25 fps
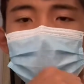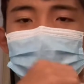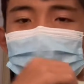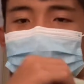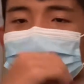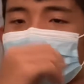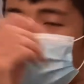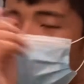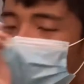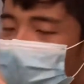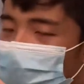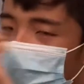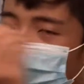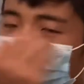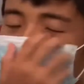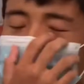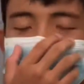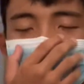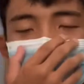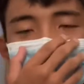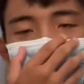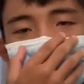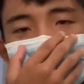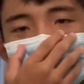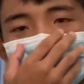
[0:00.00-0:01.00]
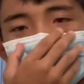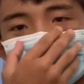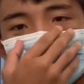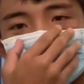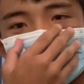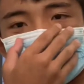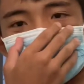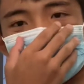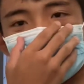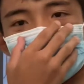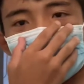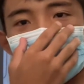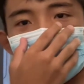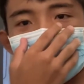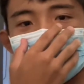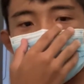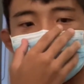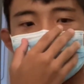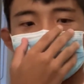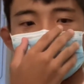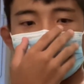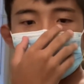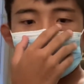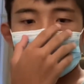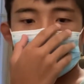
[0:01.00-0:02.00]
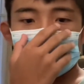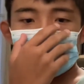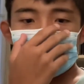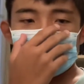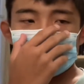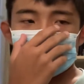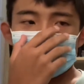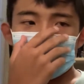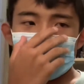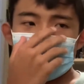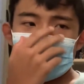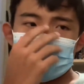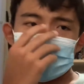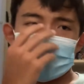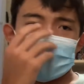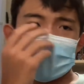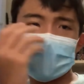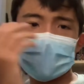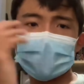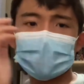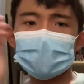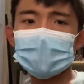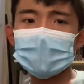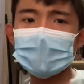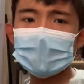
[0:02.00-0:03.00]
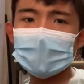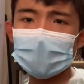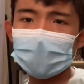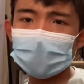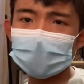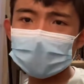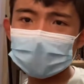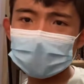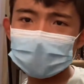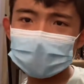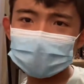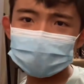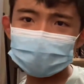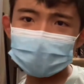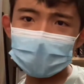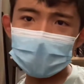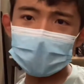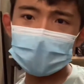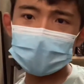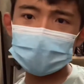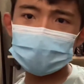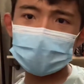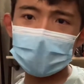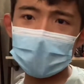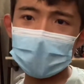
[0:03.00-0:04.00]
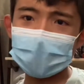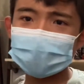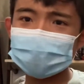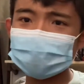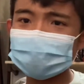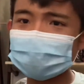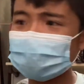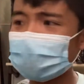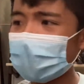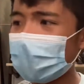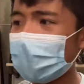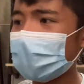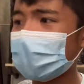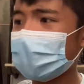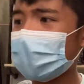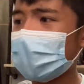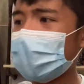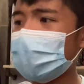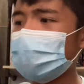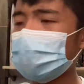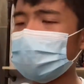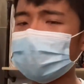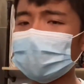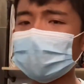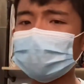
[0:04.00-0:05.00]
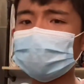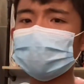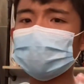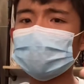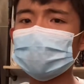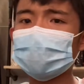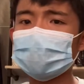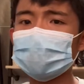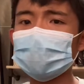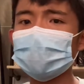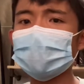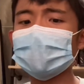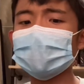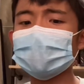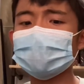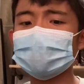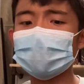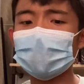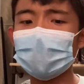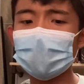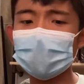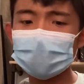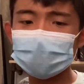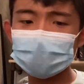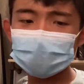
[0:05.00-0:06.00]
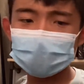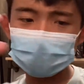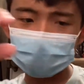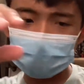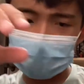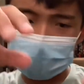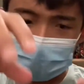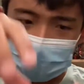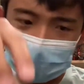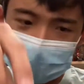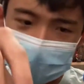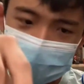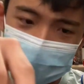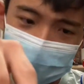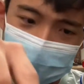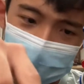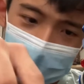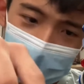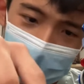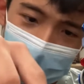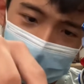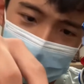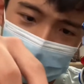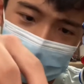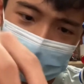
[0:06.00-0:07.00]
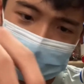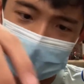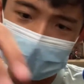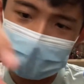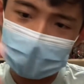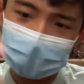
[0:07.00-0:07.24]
So kind of sad about that, but it's not a bad set. And plus, for $30 for what you're getting,